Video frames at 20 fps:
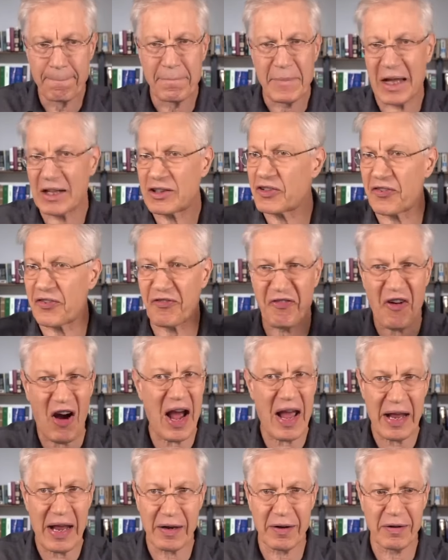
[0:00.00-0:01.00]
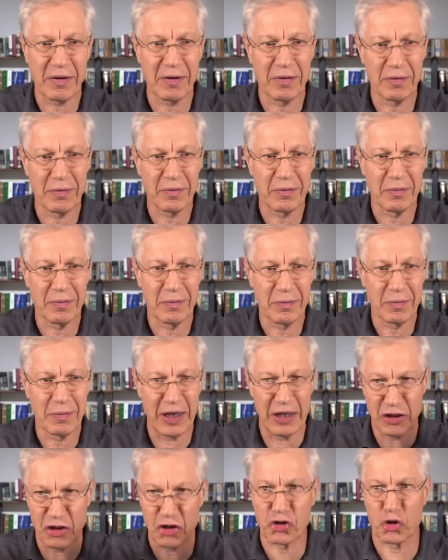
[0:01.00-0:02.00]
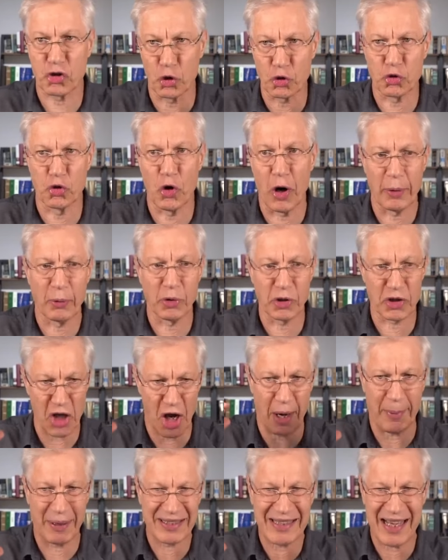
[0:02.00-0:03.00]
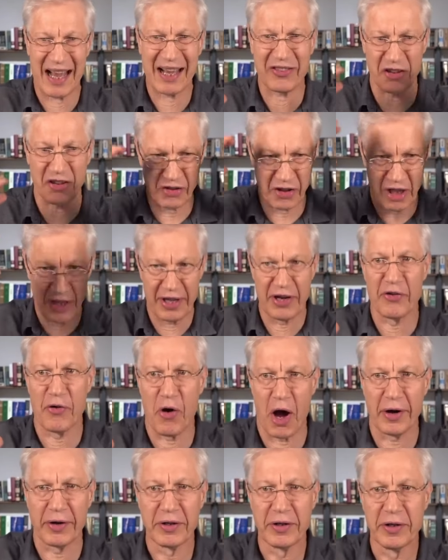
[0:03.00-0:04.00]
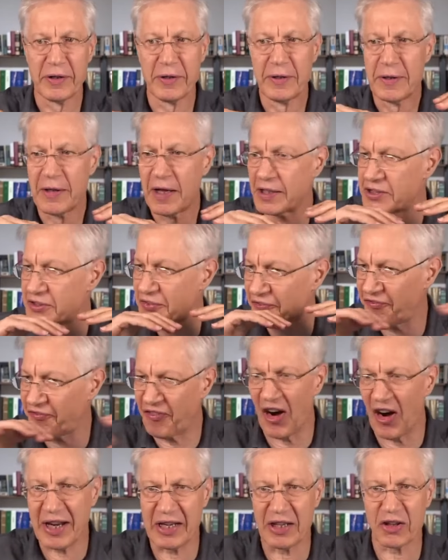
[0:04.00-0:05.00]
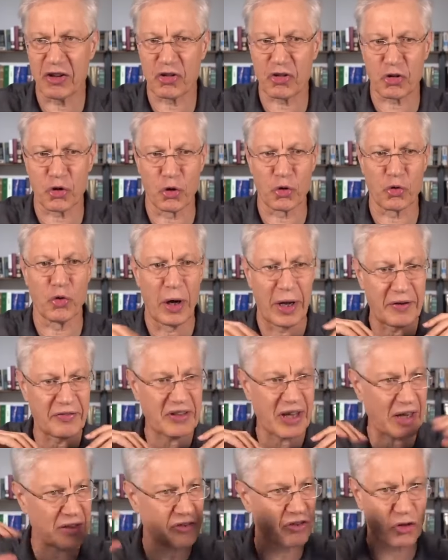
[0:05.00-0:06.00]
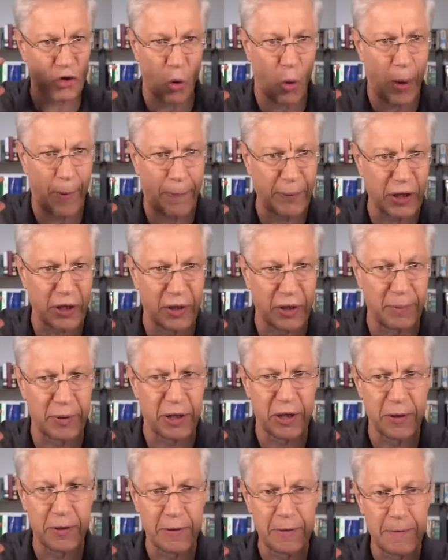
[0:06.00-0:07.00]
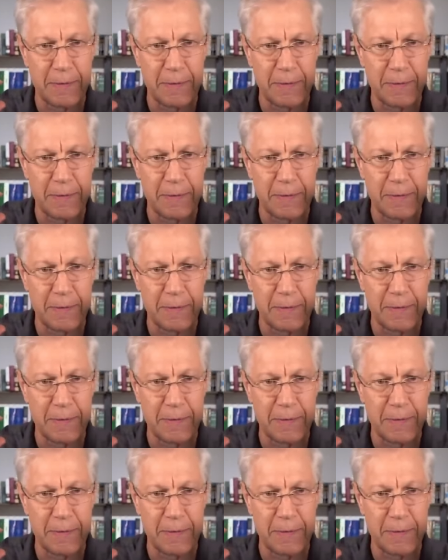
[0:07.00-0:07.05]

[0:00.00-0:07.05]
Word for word: That's fine in the short run. We'll talk about taxes later on. That's fine in the short run if taxes go up a little bit.